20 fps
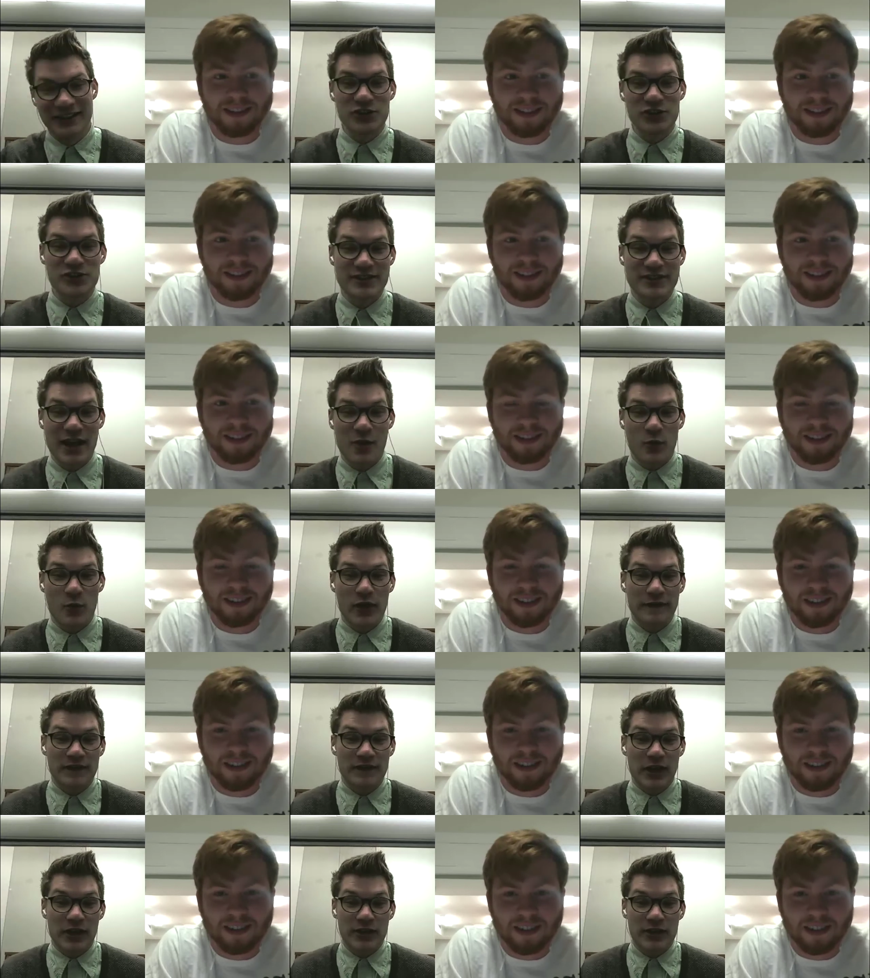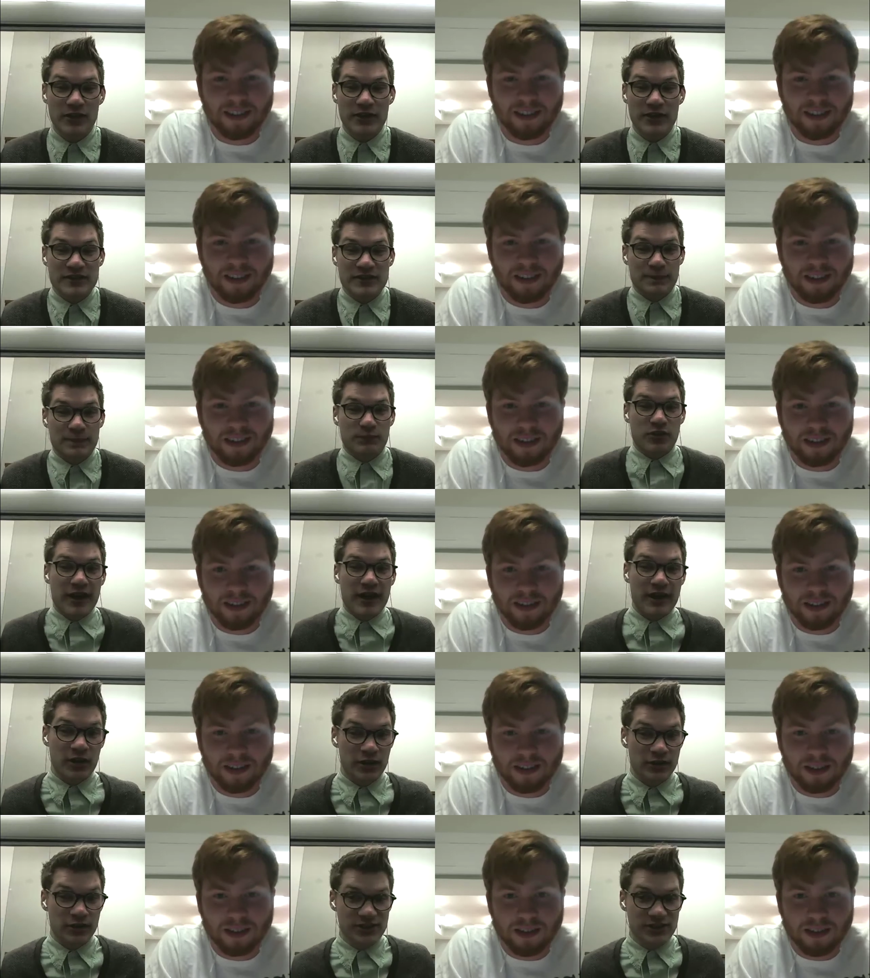Speaker 1: and it turns out wife daughter is
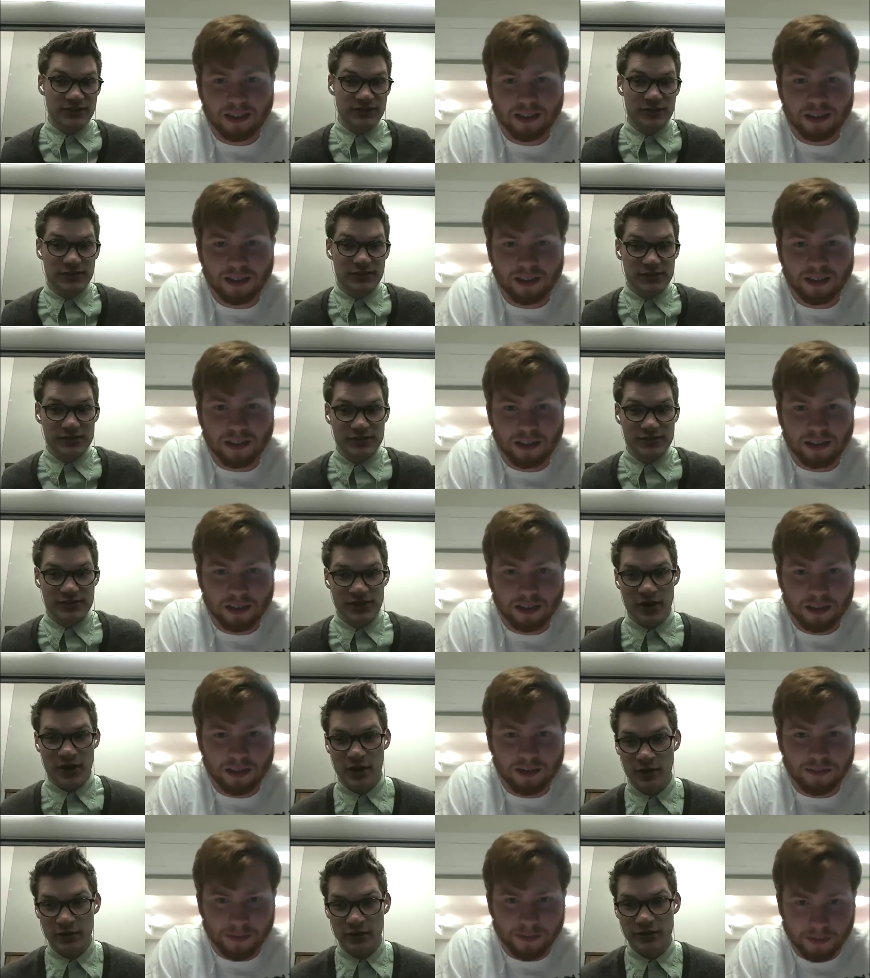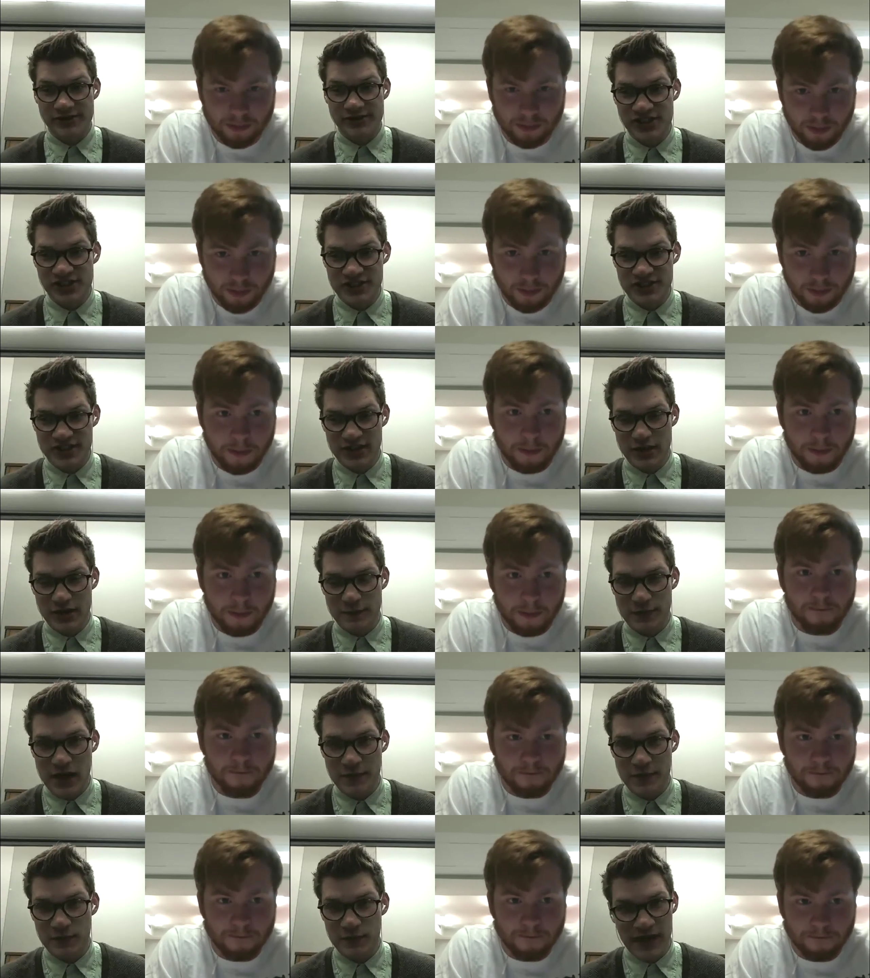preggers, so she's gonna
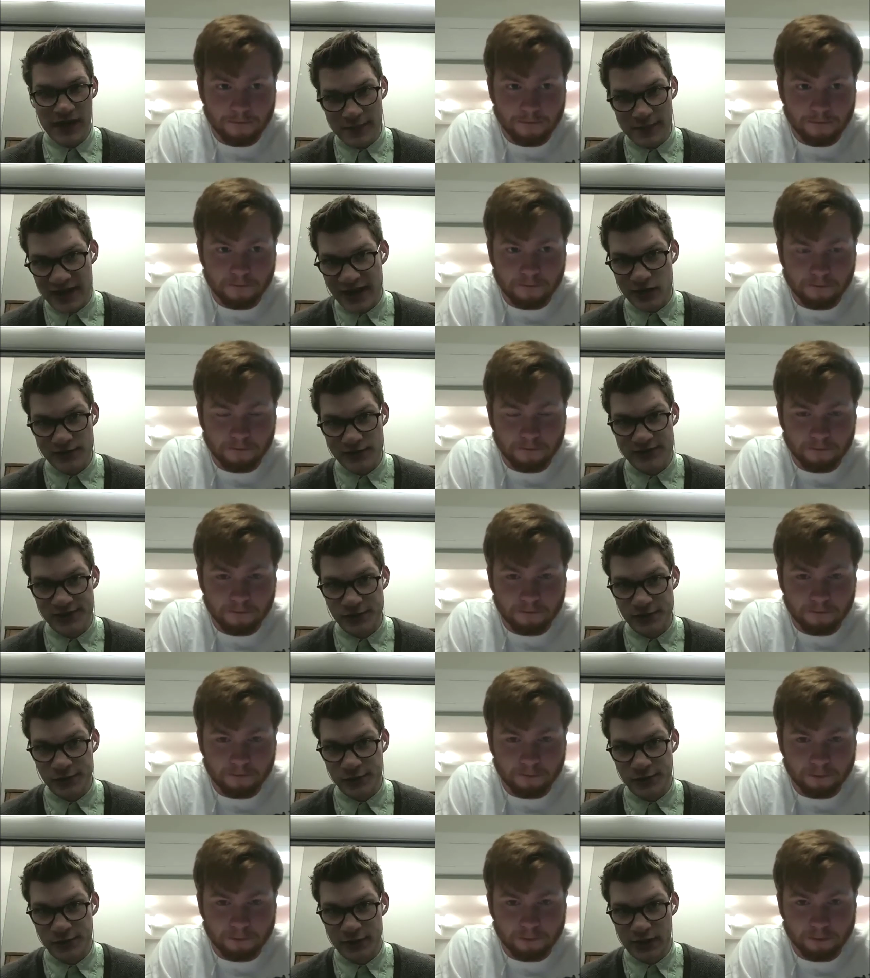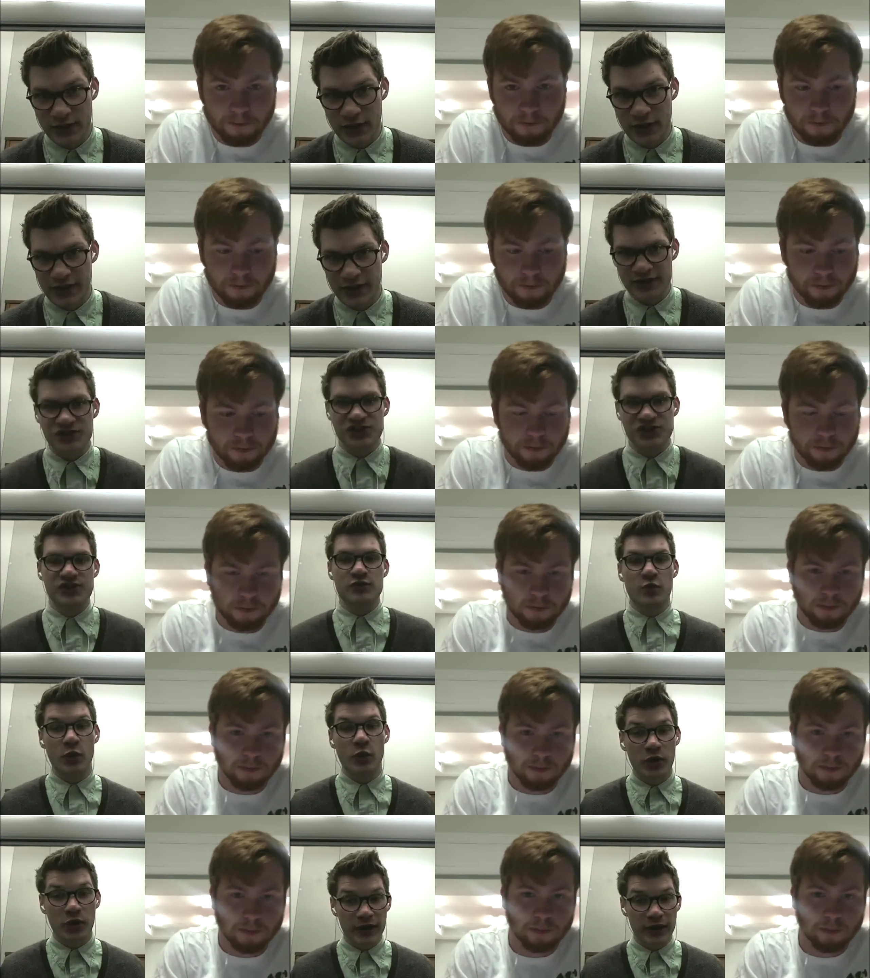pop a baby out soon, uh, and she's
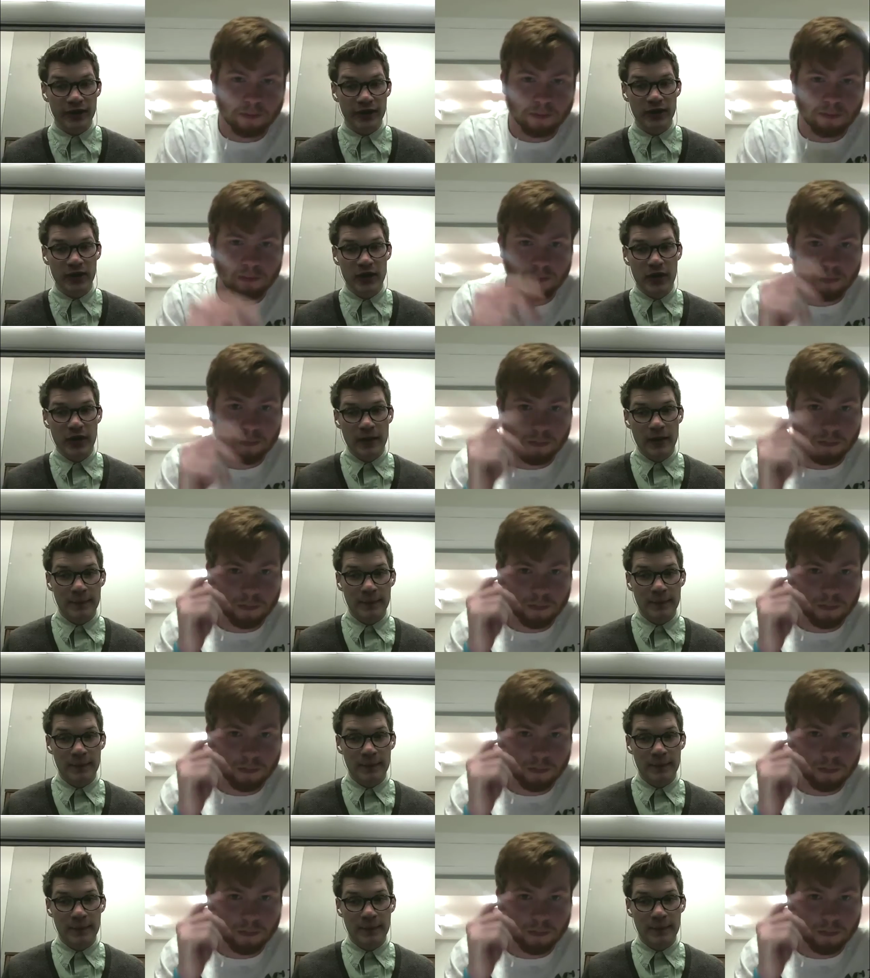worried